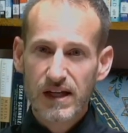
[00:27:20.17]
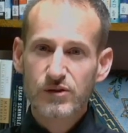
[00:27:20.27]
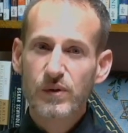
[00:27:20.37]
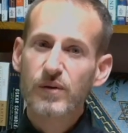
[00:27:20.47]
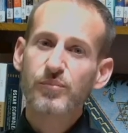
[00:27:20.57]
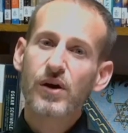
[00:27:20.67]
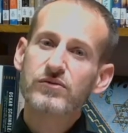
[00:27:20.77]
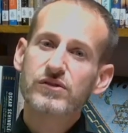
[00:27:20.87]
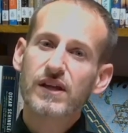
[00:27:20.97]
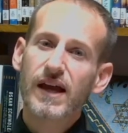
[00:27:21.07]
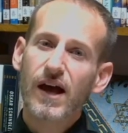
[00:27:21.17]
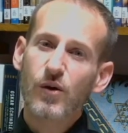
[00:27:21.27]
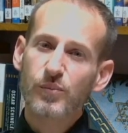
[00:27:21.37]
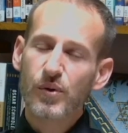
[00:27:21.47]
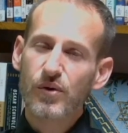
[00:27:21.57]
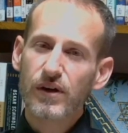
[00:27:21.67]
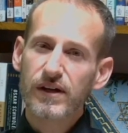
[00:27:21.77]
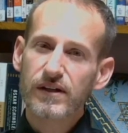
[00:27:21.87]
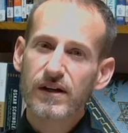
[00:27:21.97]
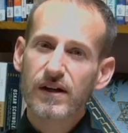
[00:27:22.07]
As we approach the
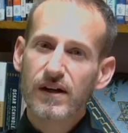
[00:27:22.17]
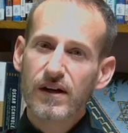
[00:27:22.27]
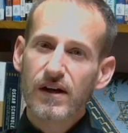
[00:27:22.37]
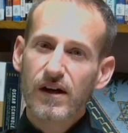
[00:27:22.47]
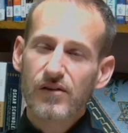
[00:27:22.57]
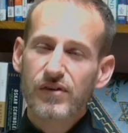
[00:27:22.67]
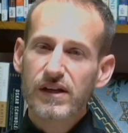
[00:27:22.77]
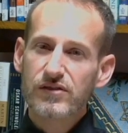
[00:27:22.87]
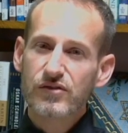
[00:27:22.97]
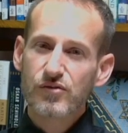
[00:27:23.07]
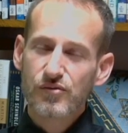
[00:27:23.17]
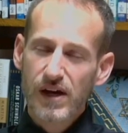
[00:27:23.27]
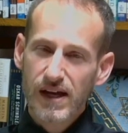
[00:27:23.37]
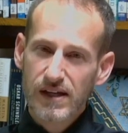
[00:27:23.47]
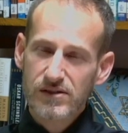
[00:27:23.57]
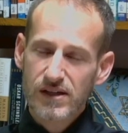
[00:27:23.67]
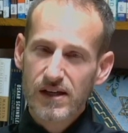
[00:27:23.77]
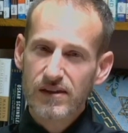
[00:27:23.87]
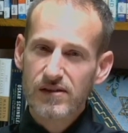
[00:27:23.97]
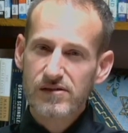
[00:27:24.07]
outpouring of his grace
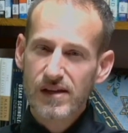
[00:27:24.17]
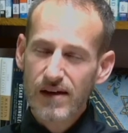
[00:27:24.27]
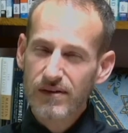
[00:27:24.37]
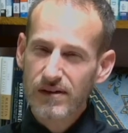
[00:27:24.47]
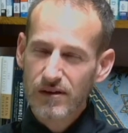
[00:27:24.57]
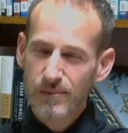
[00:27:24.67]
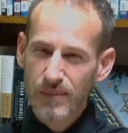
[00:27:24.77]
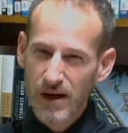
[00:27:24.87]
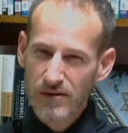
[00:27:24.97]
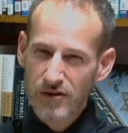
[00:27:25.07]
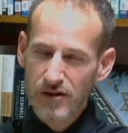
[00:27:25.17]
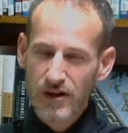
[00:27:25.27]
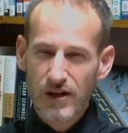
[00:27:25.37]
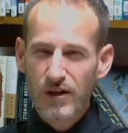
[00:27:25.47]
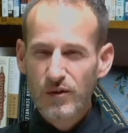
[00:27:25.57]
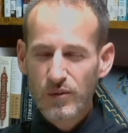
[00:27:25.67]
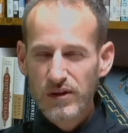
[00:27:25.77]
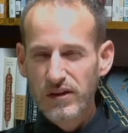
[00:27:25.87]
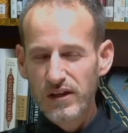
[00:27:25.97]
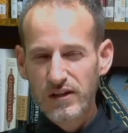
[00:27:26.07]
in the 7th month,
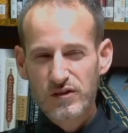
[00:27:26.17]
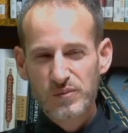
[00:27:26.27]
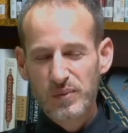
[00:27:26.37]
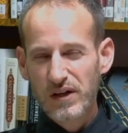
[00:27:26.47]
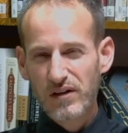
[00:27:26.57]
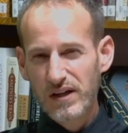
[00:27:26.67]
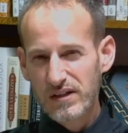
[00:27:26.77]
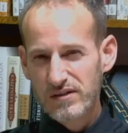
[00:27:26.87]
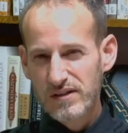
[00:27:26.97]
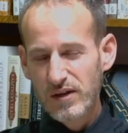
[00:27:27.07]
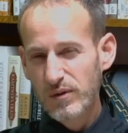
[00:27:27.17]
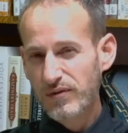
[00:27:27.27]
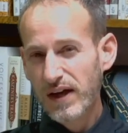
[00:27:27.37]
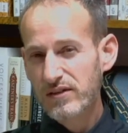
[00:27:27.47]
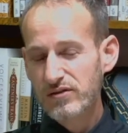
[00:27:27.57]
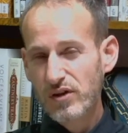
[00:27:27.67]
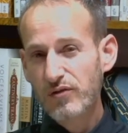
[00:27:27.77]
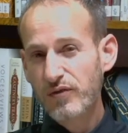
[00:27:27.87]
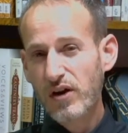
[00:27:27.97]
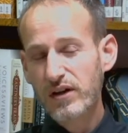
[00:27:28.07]
with the experience that we've had so
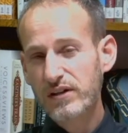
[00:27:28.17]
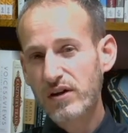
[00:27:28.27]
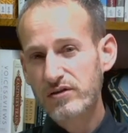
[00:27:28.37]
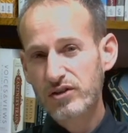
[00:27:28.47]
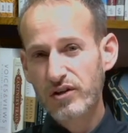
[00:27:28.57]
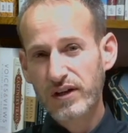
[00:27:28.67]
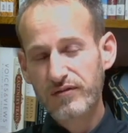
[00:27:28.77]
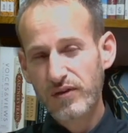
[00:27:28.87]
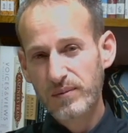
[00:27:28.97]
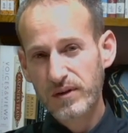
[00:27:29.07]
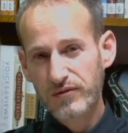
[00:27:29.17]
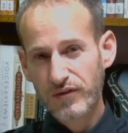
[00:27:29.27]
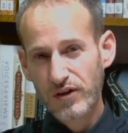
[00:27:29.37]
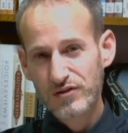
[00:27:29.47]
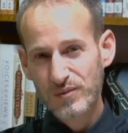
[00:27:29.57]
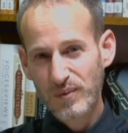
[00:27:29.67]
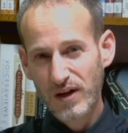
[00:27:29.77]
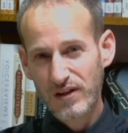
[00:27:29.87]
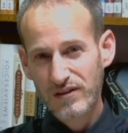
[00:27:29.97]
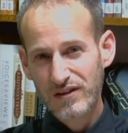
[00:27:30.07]
far in our journey from the first
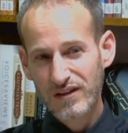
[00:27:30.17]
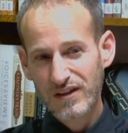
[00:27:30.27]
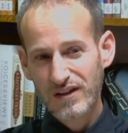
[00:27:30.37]
month,